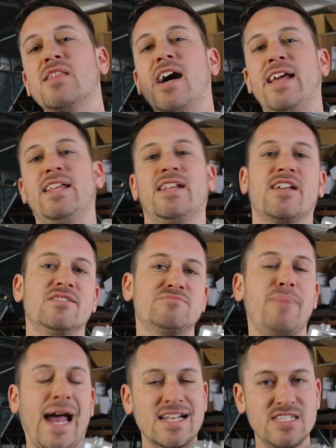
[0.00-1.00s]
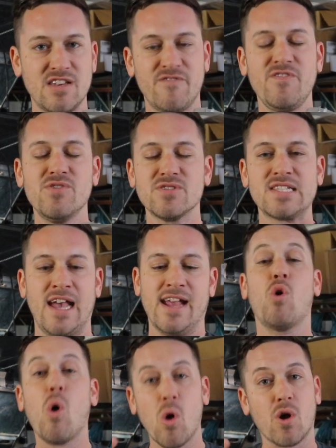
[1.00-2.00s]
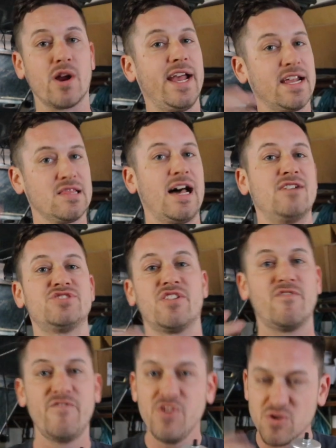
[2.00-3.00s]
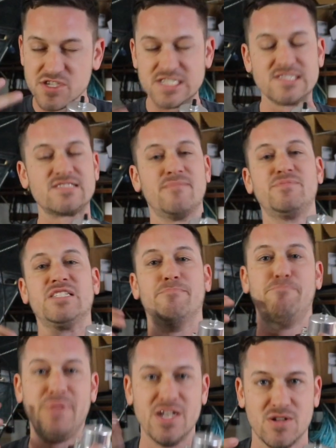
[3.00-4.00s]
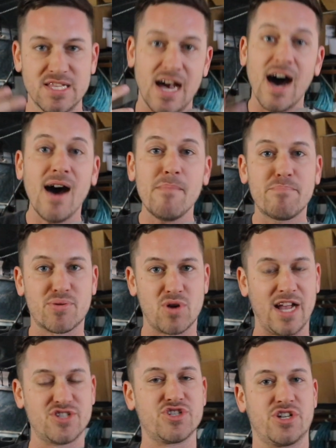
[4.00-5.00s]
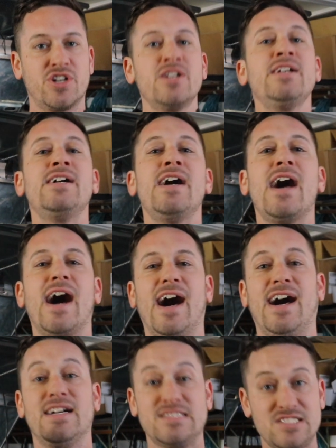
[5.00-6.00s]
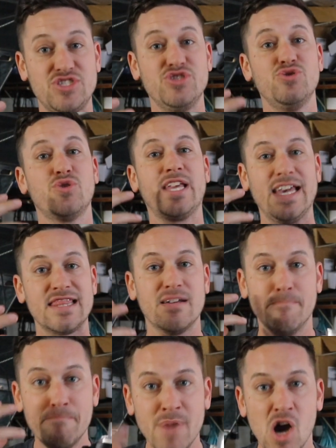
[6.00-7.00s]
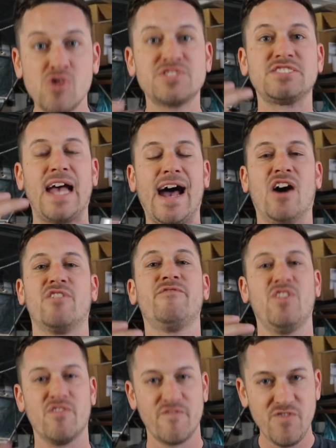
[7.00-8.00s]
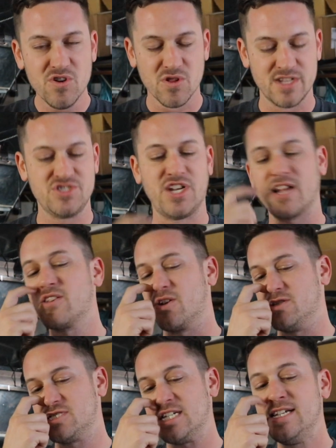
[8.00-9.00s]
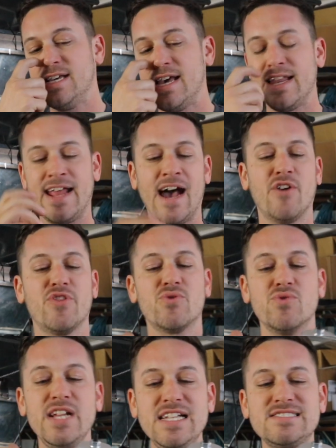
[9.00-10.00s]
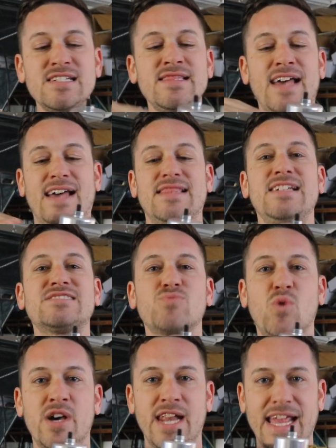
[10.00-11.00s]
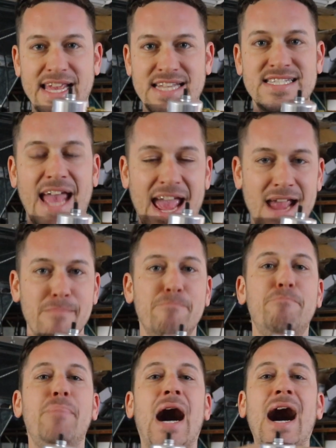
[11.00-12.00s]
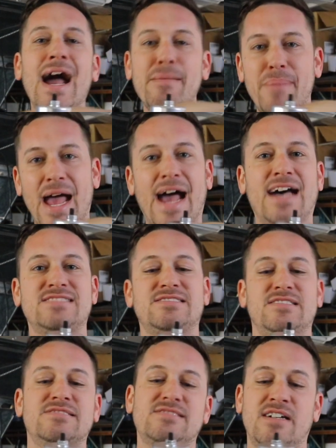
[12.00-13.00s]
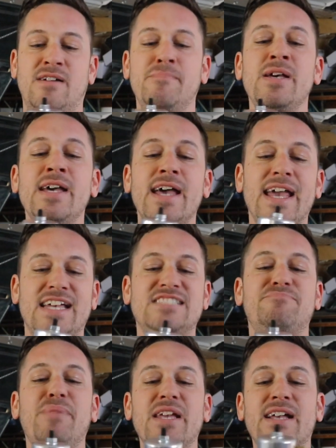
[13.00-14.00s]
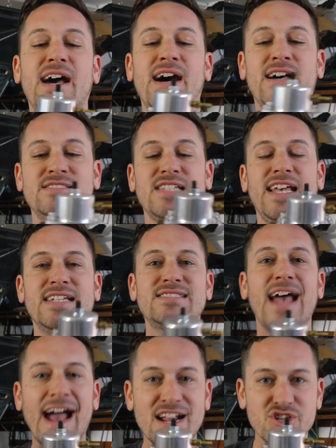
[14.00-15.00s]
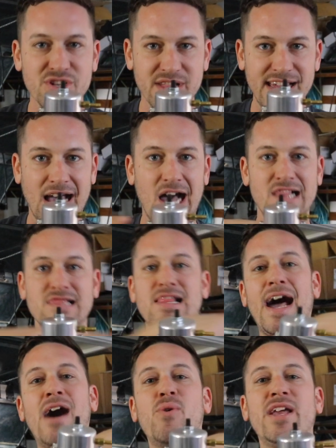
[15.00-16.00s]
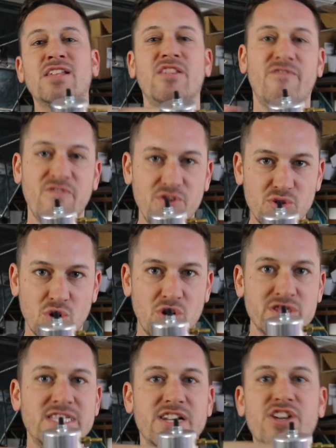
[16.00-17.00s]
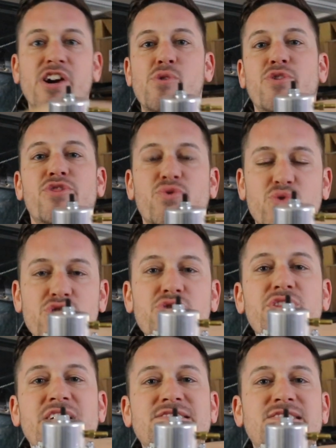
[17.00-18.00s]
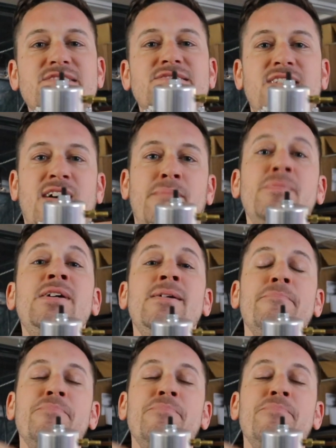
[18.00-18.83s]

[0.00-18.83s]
line and it goes back to the fuel tank, or it allows your fuel system to build up pressure to get the most out of your fuel injectors. Now, the reason that this one is a bypass system is because it's actually allowing the fuel to go through the system